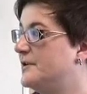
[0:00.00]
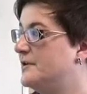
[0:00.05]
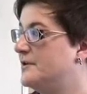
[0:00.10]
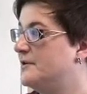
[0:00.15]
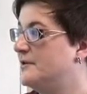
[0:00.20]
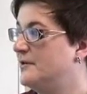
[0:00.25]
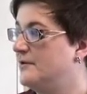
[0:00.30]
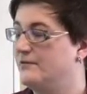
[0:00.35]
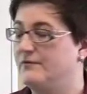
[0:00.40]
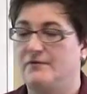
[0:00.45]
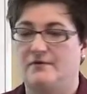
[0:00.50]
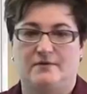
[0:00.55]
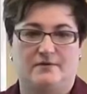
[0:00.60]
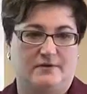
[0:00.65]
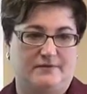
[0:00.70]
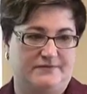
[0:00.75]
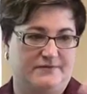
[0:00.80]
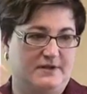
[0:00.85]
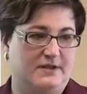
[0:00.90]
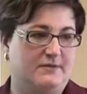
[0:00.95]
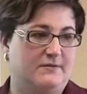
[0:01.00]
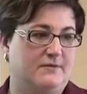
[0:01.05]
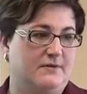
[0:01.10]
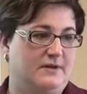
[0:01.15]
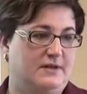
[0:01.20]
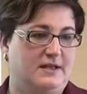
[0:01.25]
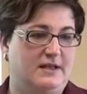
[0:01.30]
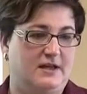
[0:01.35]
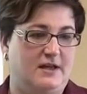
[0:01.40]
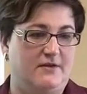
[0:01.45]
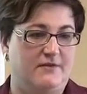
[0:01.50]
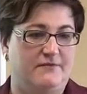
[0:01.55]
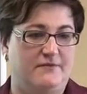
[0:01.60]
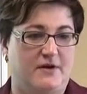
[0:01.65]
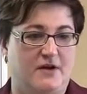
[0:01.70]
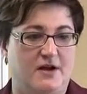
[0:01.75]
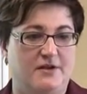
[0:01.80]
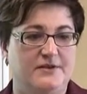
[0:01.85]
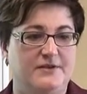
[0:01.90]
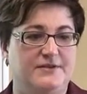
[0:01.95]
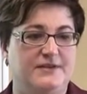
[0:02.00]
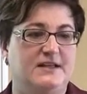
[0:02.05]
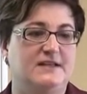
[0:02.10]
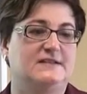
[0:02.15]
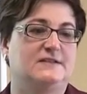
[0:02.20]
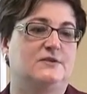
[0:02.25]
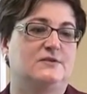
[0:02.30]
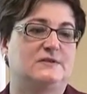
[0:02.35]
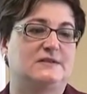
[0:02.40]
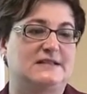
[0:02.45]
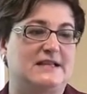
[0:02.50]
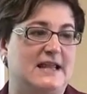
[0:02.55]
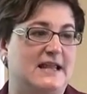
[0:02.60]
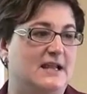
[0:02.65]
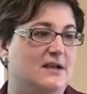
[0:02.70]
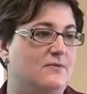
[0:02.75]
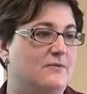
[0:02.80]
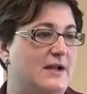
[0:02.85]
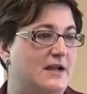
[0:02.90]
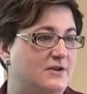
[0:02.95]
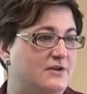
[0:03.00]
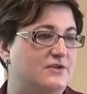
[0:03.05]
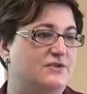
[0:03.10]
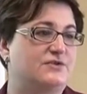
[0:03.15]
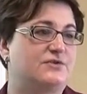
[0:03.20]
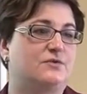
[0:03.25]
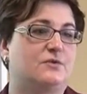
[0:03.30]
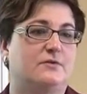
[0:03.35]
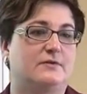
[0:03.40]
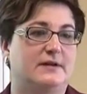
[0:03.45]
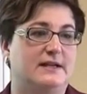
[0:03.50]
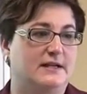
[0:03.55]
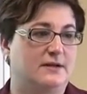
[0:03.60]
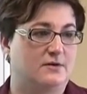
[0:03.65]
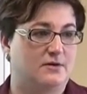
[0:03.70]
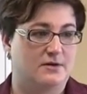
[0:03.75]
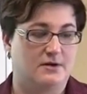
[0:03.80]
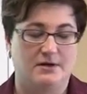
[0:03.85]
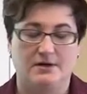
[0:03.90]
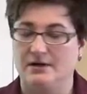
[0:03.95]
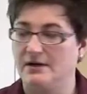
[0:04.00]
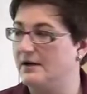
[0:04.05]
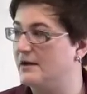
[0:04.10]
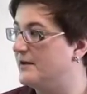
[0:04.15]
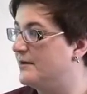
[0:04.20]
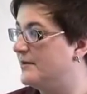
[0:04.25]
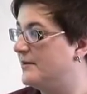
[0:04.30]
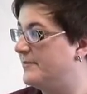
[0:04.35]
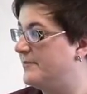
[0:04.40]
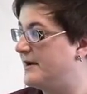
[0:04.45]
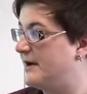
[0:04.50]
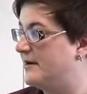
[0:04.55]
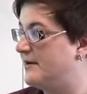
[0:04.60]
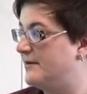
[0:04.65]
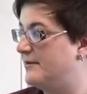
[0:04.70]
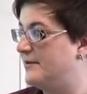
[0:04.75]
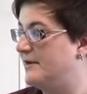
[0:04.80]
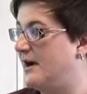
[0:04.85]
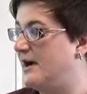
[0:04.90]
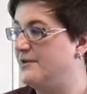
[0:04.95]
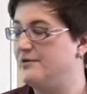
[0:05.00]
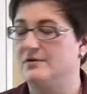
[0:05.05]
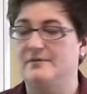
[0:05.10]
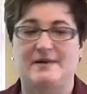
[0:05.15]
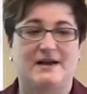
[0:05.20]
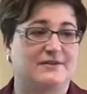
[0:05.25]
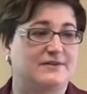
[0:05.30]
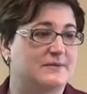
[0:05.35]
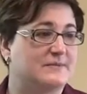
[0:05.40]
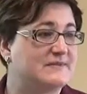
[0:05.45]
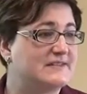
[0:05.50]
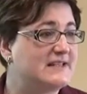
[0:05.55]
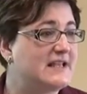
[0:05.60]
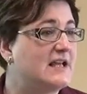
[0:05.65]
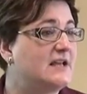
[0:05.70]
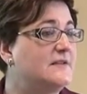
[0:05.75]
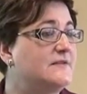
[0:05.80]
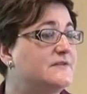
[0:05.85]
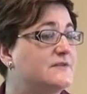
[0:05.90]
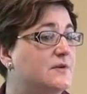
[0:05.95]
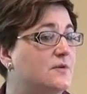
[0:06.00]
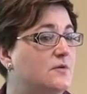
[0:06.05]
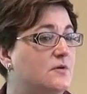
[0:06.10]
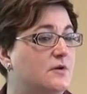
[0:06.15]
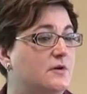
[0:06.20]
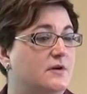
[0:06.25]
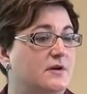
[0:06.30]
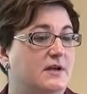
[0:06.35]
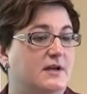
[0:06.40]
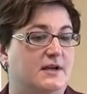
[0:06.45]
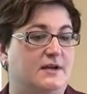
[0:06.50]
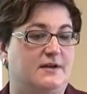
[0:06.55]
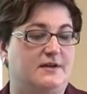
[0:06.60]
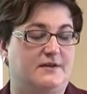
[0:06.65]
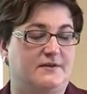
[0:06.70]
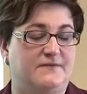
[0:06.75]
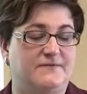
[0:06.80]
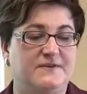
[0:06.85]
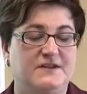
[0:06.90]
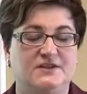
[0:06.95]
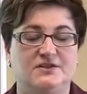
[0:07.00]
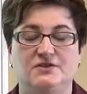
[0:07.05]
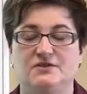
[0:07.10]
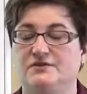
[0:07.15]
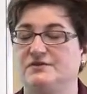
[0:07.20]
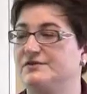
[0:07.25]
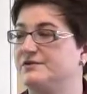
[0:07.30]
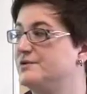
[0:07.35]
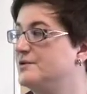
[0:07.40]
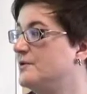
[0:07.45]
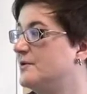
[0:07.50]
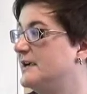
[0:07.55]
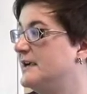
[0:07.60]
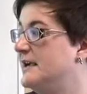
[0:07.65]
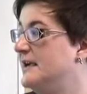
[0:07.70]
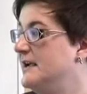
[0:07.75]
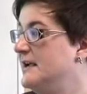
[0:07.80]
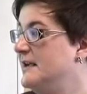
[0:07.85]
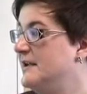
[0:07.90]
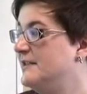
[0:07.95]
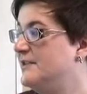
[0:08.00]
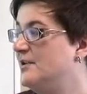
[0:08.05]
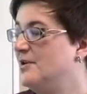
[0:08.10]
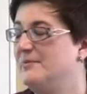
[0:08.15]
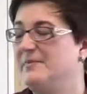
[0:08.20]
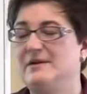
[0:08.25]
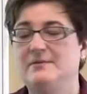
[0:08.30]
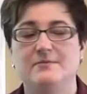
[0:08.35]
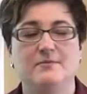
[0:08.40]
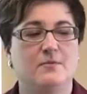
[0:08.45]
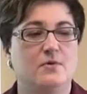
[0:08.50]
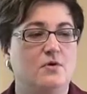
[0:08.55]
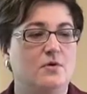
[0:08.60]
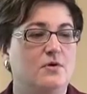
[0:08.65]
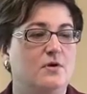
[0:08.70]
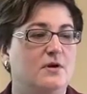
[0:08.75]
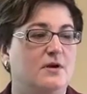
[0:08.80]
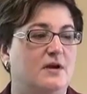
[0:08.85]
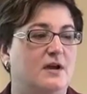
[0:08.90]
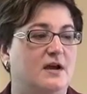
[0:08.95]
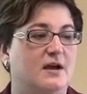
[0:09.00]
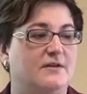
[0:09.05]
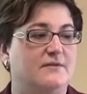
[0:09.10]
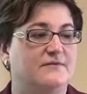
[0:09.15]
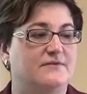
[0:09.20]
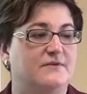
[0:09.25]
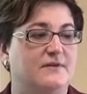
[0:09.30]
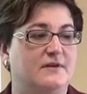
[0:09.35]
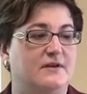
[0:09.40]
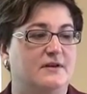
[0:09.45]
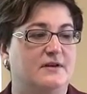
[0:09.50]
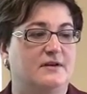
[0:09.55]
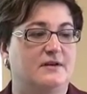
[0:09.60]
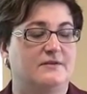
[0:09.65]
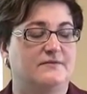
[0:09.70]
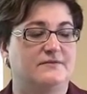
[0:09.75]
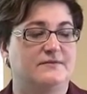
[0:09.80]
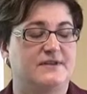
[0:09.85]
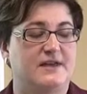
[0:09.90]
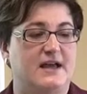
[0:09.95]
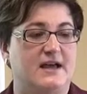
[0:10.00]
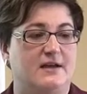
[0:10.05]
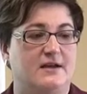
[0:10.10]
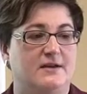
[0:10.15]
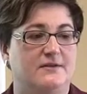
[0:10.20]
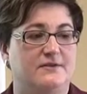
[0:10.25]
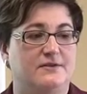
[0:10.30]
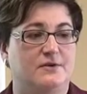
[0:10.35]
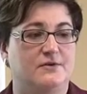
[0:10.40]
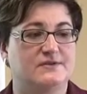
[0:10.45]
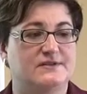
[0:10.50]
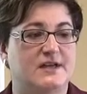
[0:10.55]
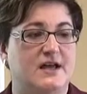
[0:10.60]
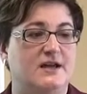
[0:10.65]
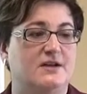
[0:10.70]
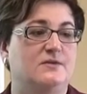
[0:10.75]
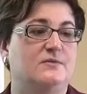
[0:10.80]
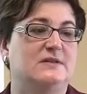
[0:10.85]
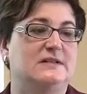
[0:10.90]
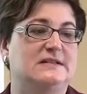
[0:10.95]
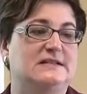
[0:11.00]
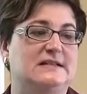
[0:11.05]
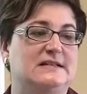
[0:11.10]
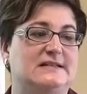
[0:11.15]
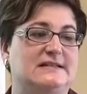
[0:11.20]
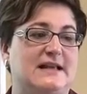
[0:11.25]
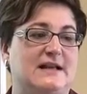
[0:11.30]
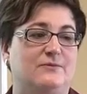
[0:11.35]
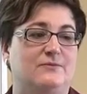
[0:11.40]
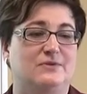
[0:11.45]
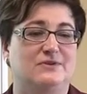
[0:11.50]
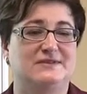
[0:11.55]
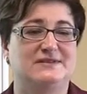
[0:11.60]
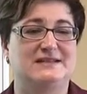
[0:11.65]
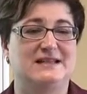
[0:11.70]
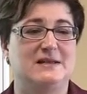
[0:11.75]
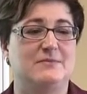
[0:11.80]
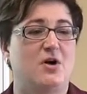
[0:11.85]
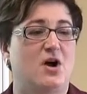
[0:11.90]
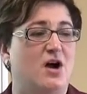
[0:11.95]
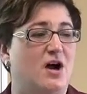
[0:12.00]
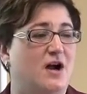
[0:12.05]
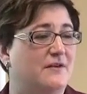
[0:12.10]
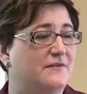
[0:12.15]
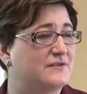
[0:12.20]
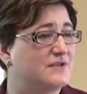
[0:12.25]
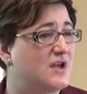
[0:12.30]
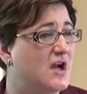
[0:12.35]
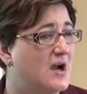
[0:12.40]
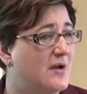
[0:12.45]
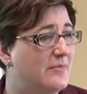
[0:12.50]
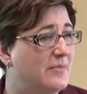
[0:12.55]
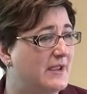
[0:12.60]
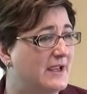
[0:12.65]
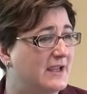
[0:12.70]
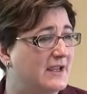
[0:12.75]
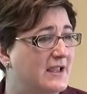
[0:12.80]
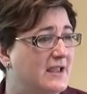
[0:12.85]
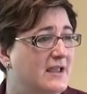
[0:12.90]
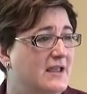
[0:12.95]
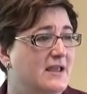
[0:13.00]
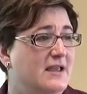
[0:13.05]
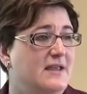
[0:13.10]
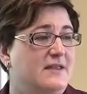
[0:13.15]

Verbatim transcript: the, of, of the of all the things they're saying around a story or uh, about, either about themselves or a, a fictional story, there'll be more of, of the, those utterances that will seem off topic,